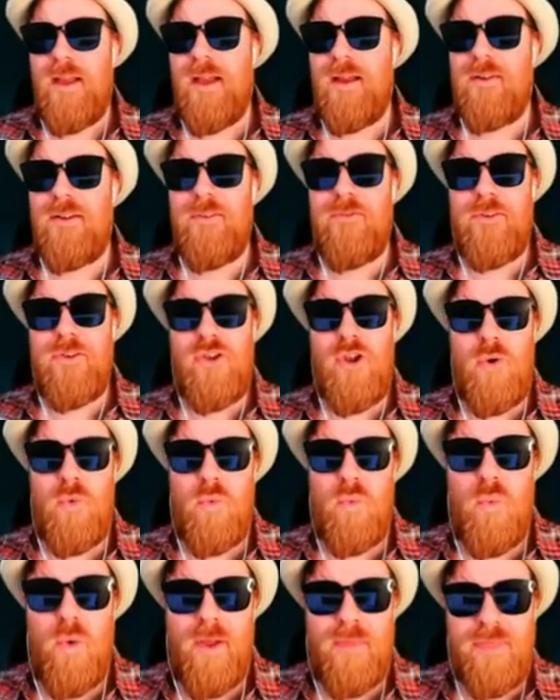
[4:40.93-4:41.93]
I don't even know
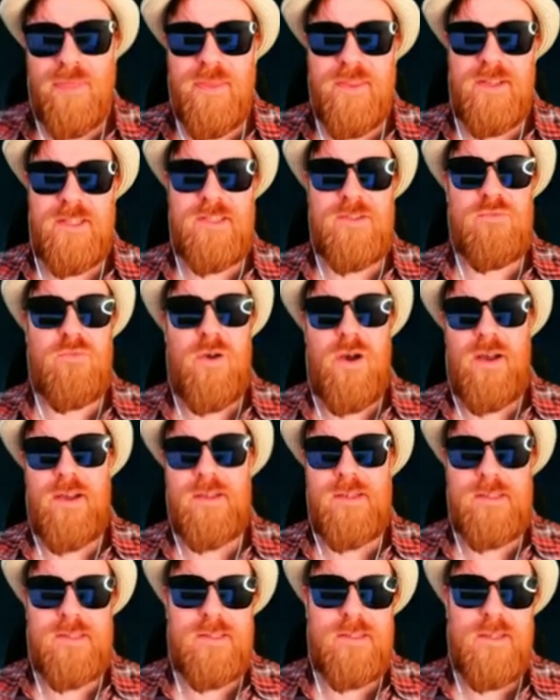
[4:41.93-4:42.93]
what this
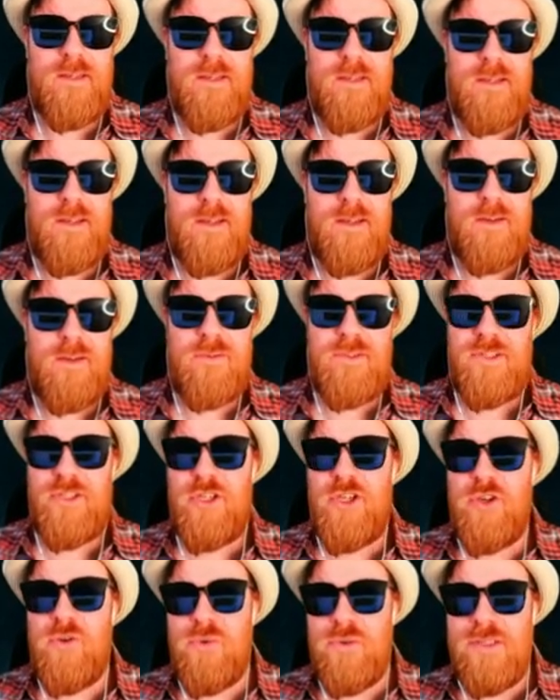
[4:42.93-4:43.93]
was. It
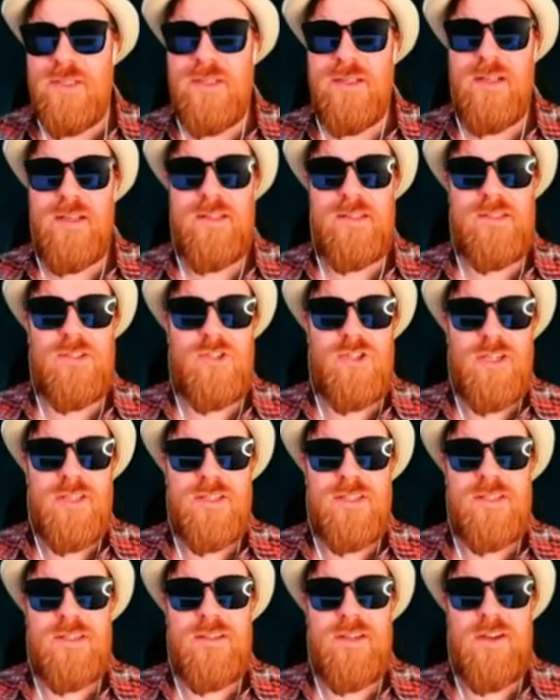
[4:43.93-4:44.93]
was useless.
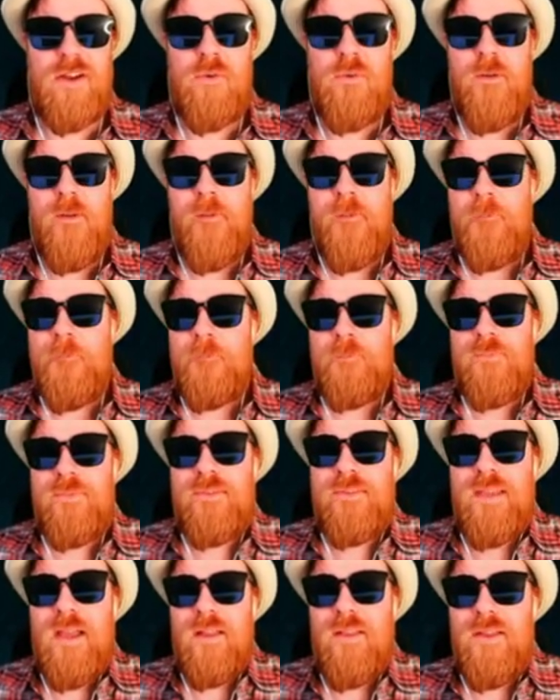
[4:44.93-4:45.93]
Just,
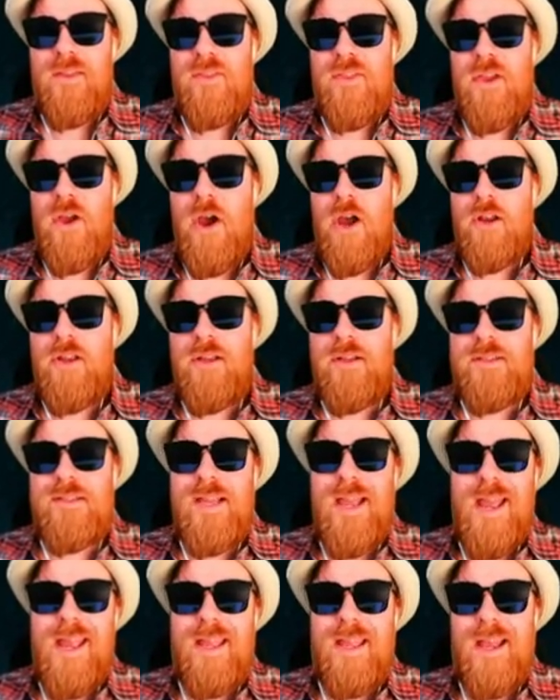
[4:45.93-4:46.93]
telling the
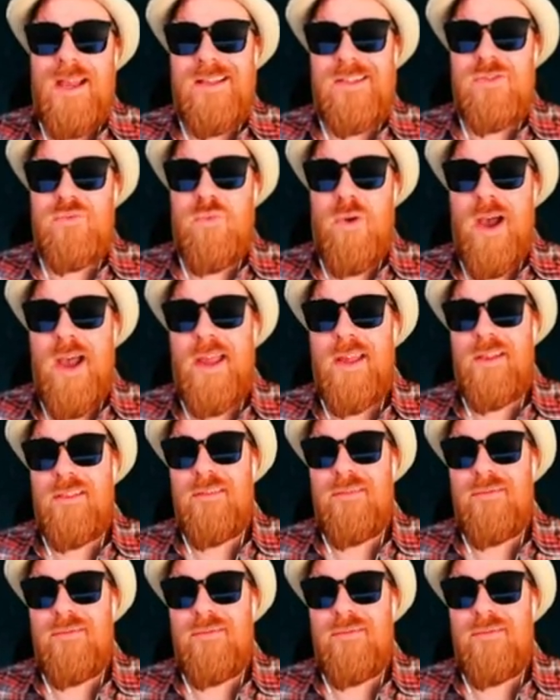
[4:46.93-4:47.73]
audience, hey, guess what?